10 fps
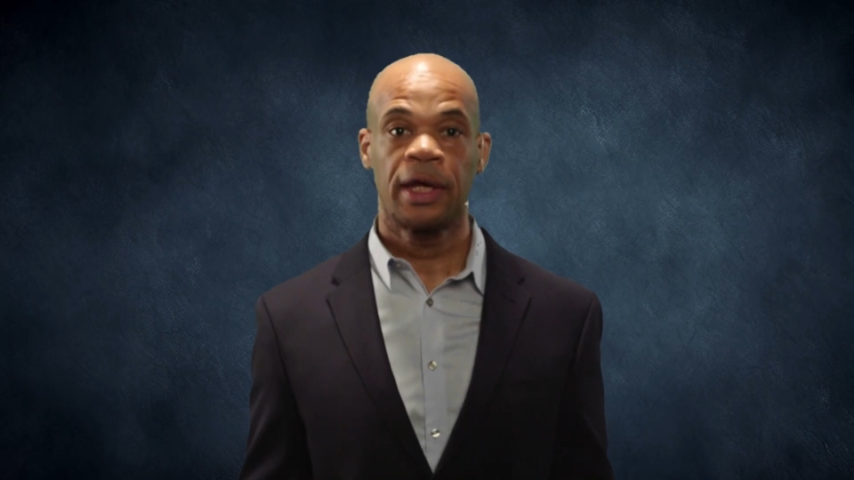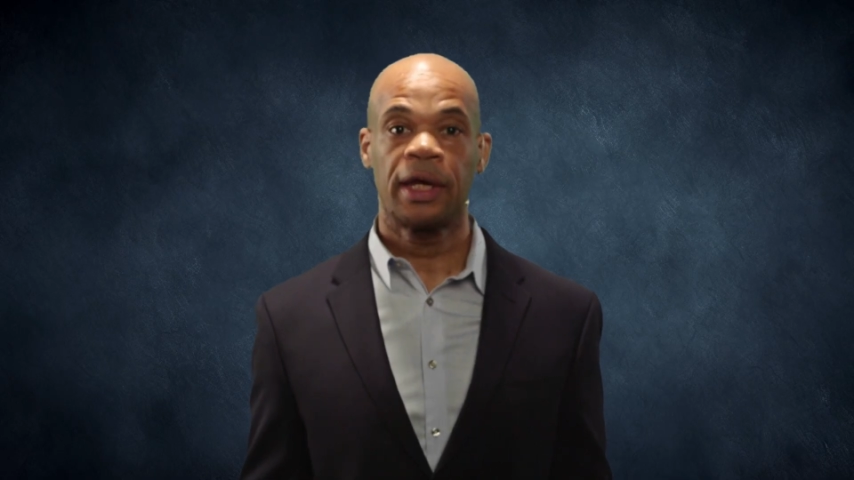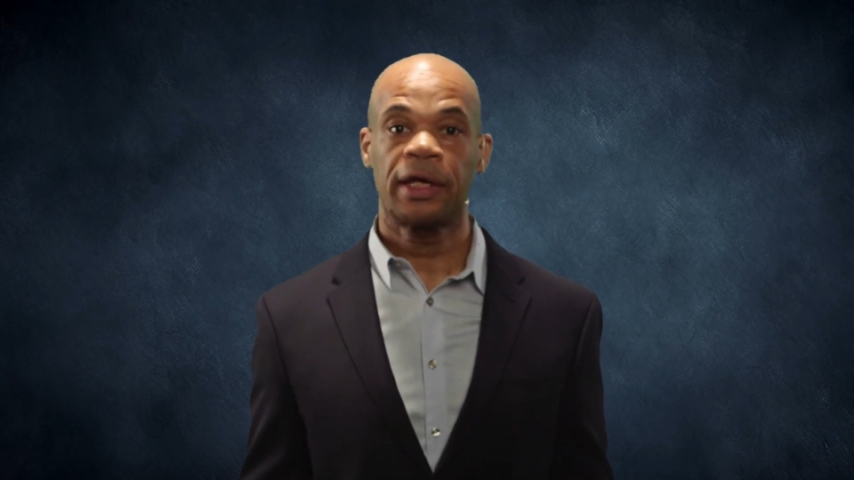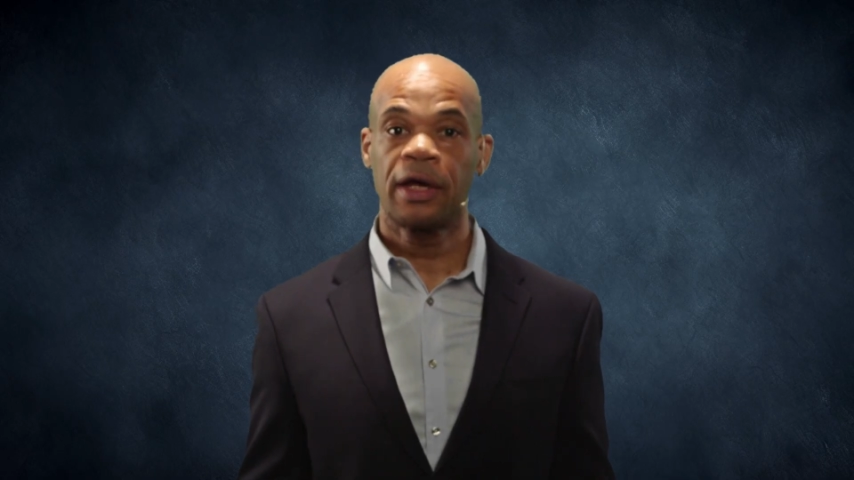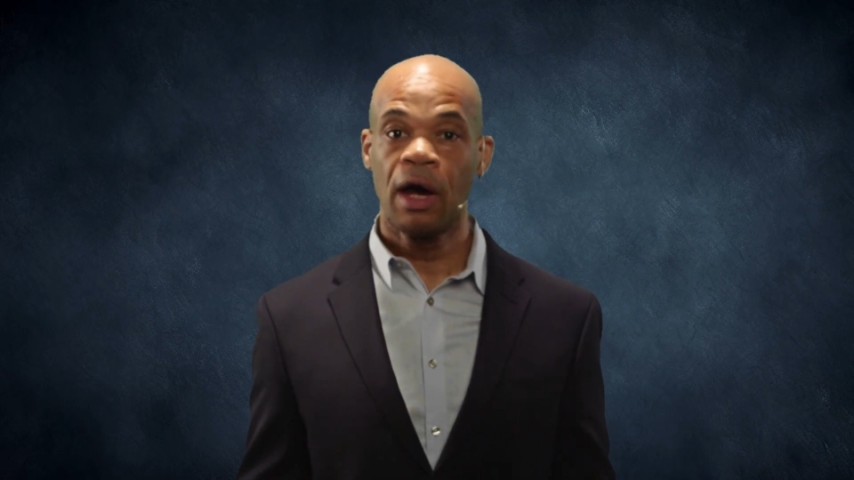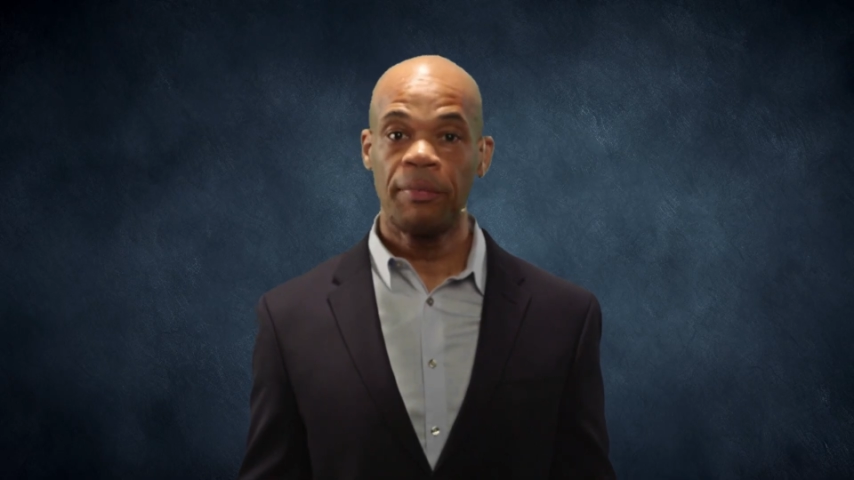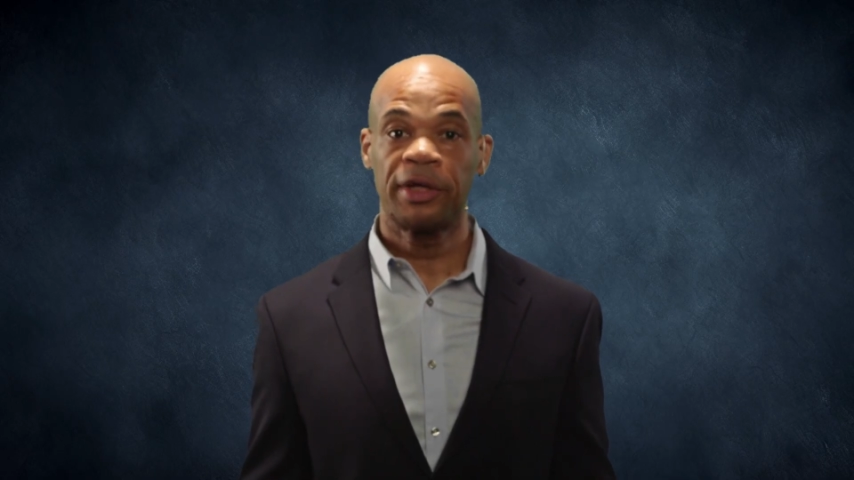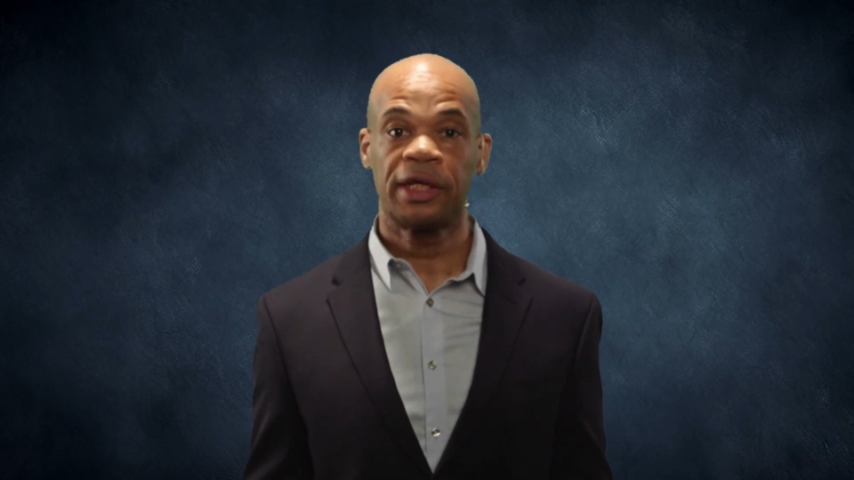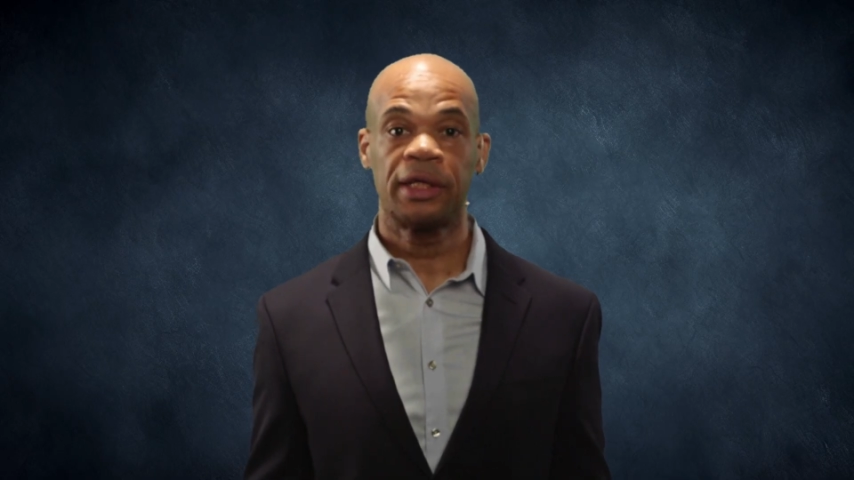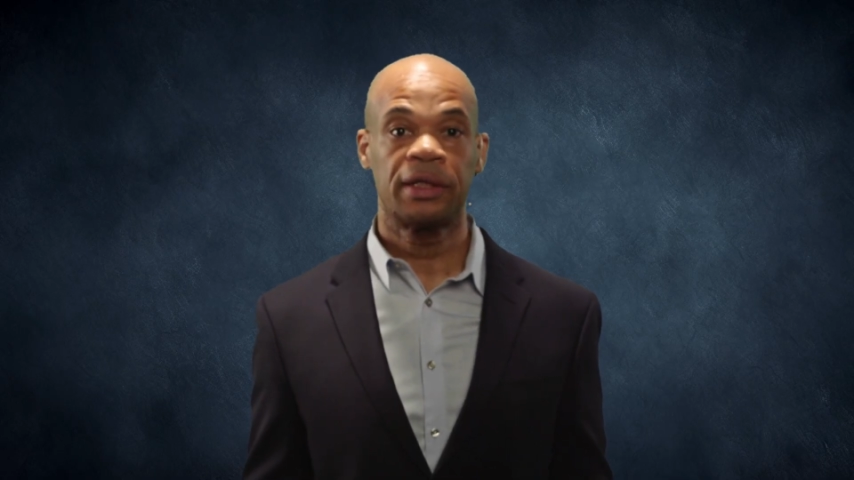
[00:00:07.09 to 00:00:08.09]
A
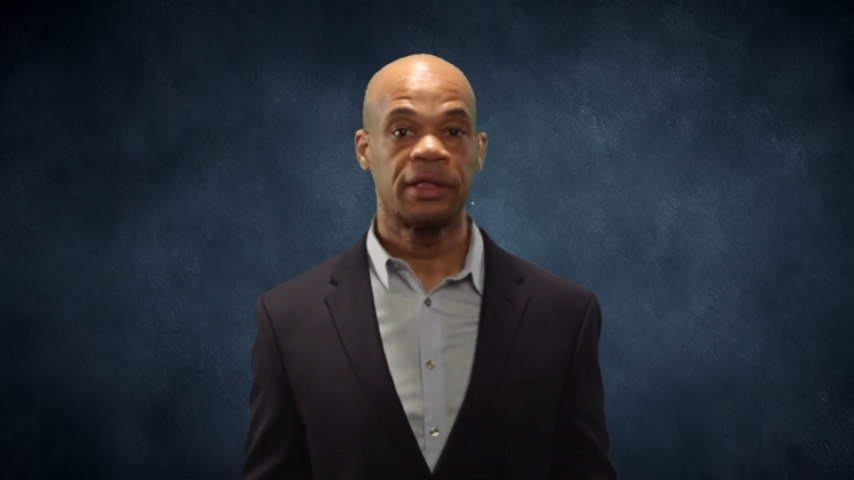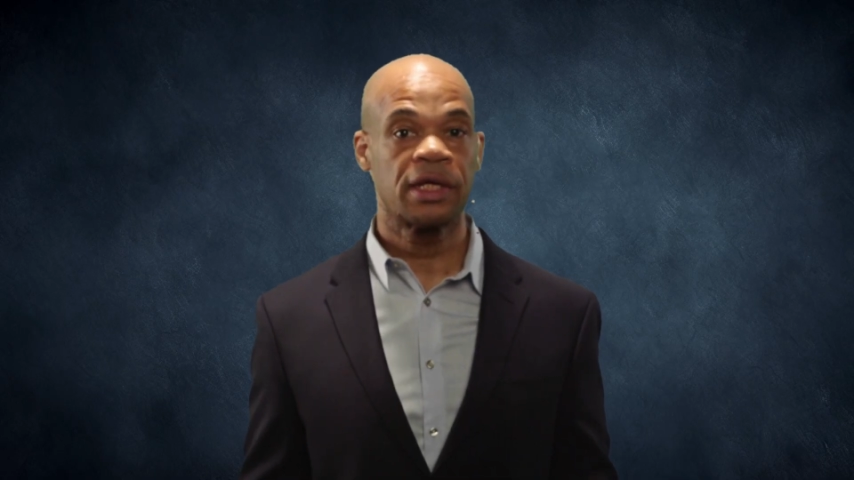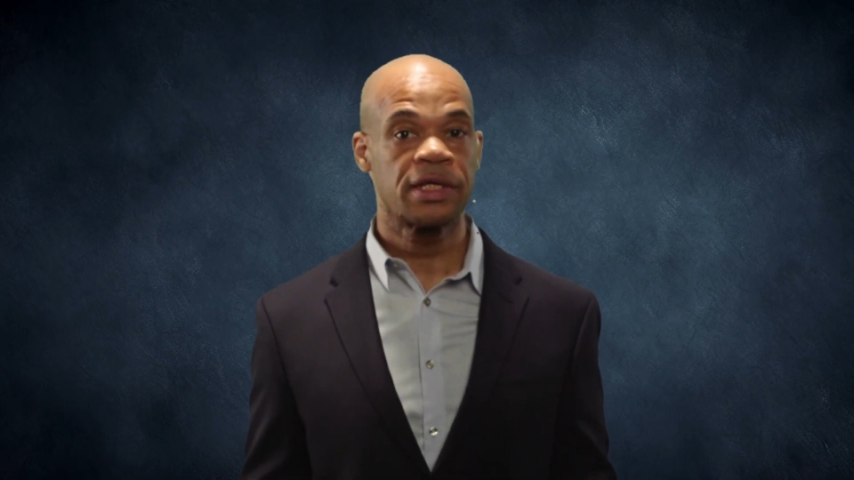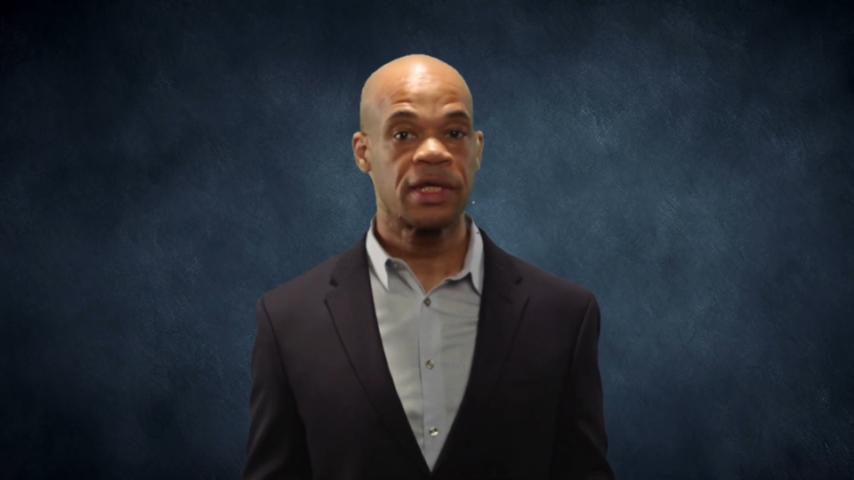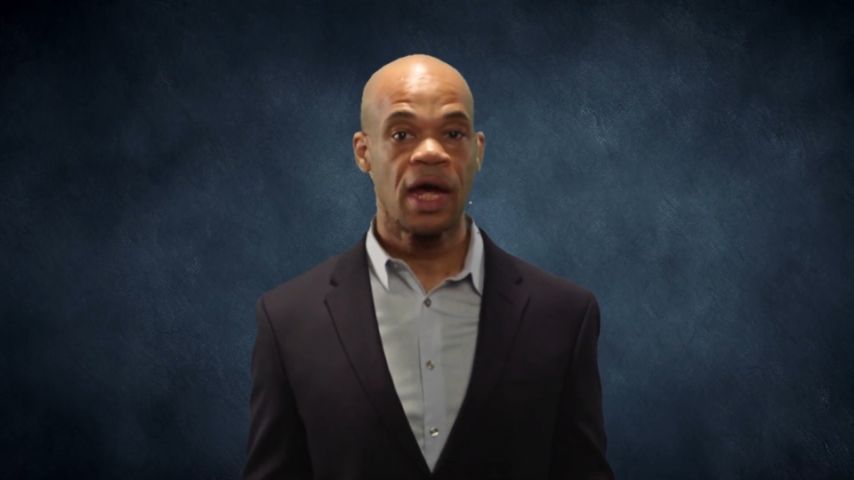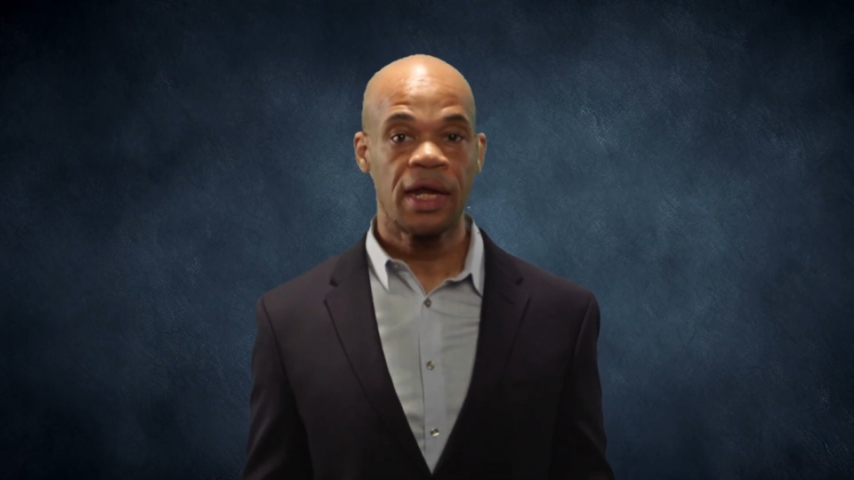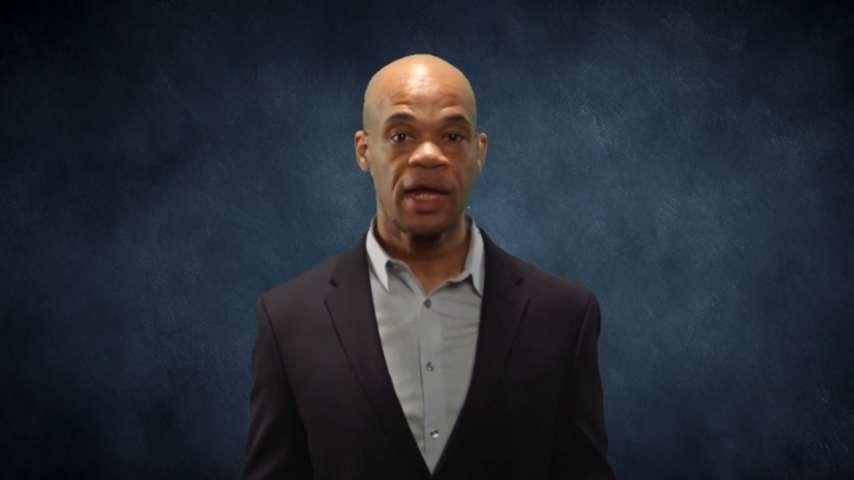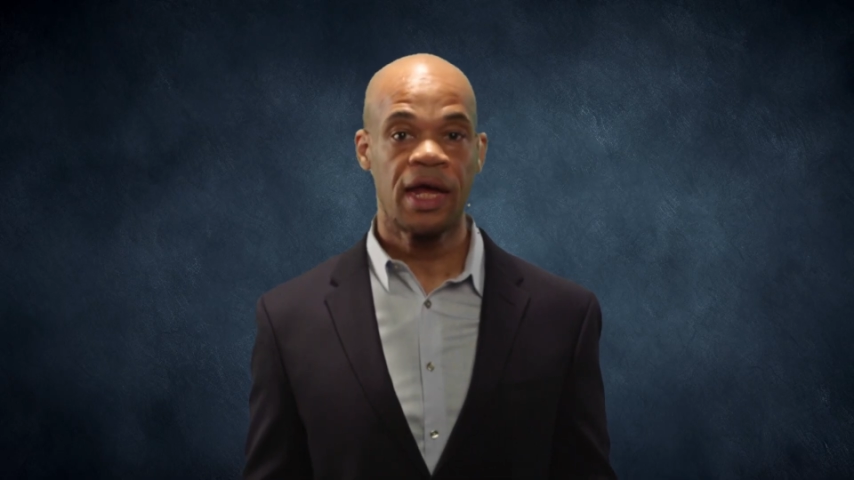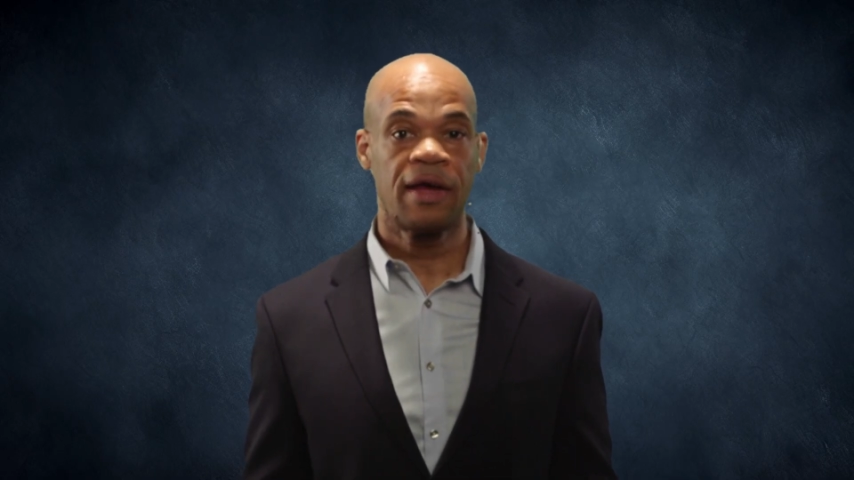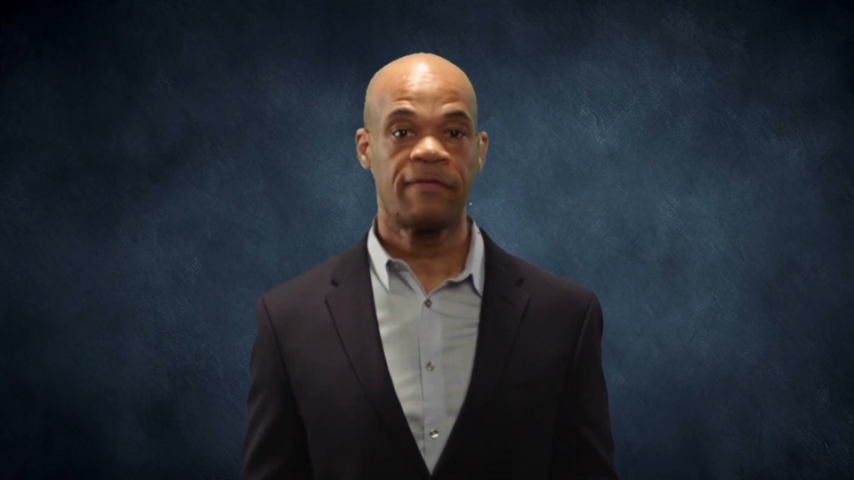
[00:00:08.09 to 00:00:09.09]
company does not
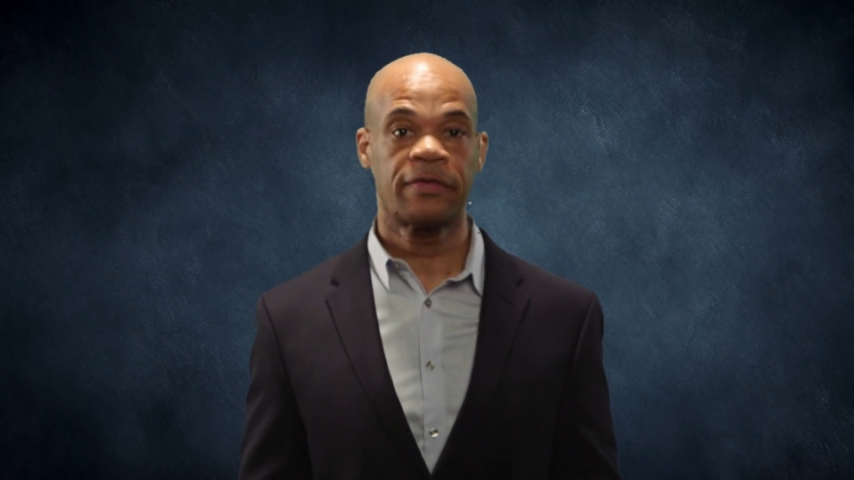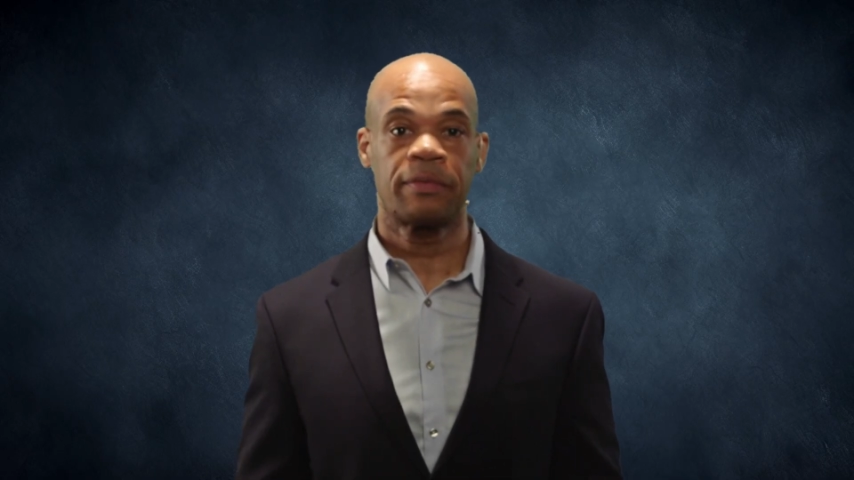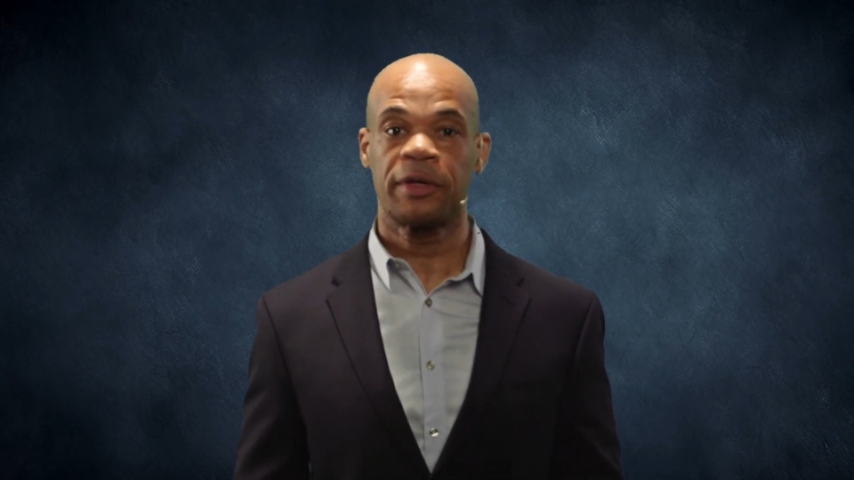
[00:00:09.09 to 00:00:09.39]
have to